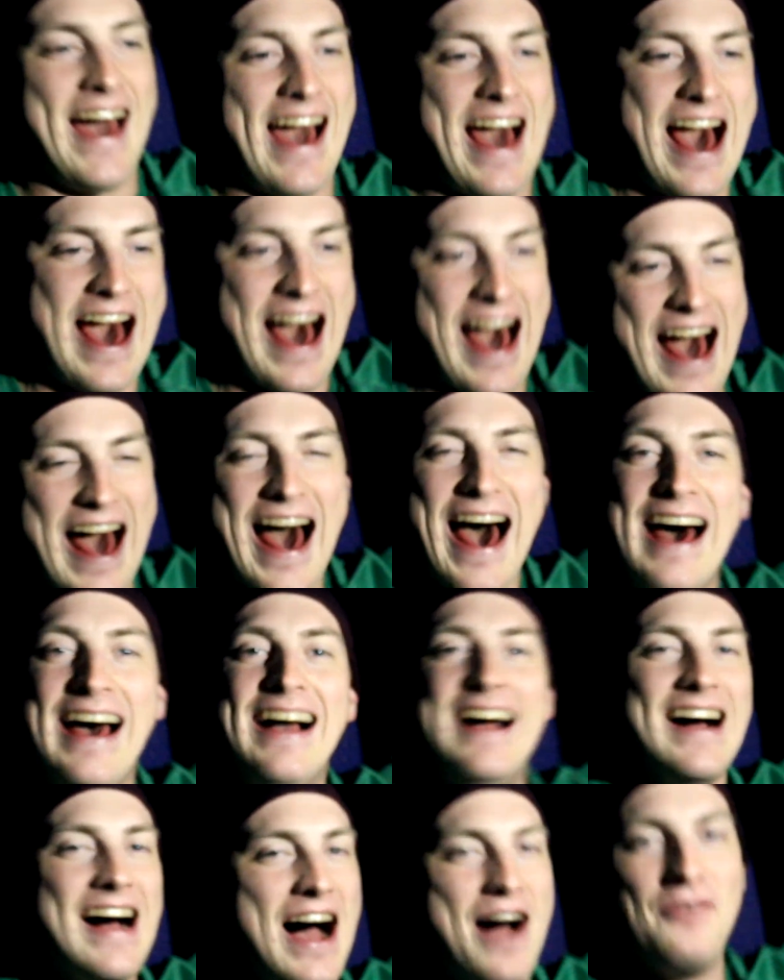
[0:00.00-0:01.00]
I
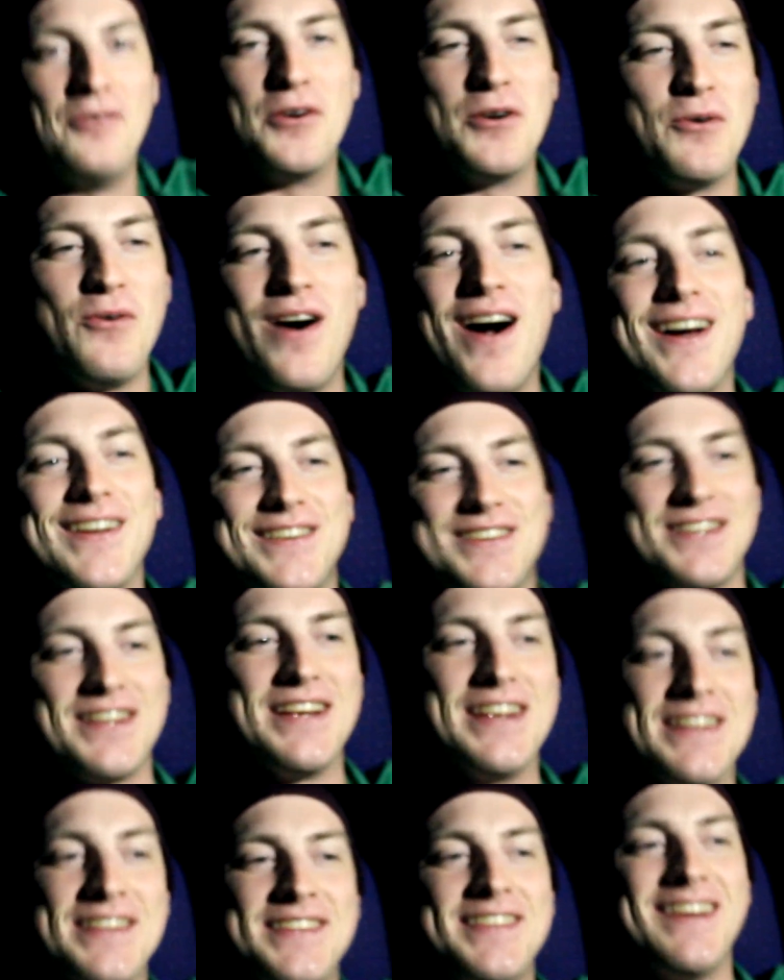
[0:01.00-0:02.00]
want to watch
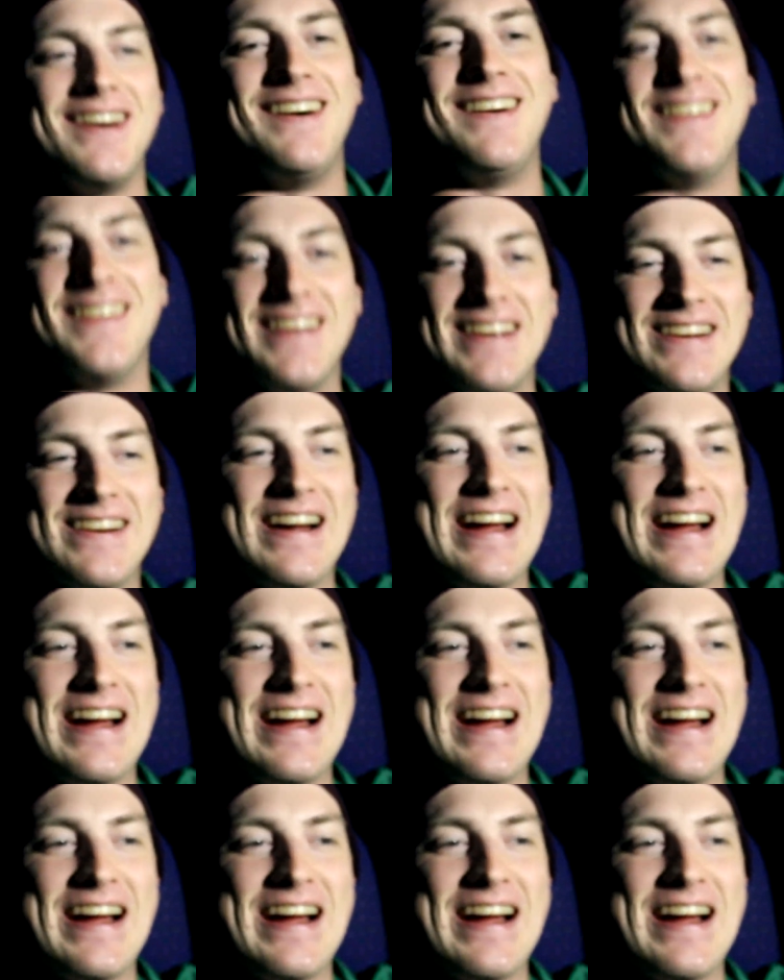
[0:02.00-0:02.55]
this. Holy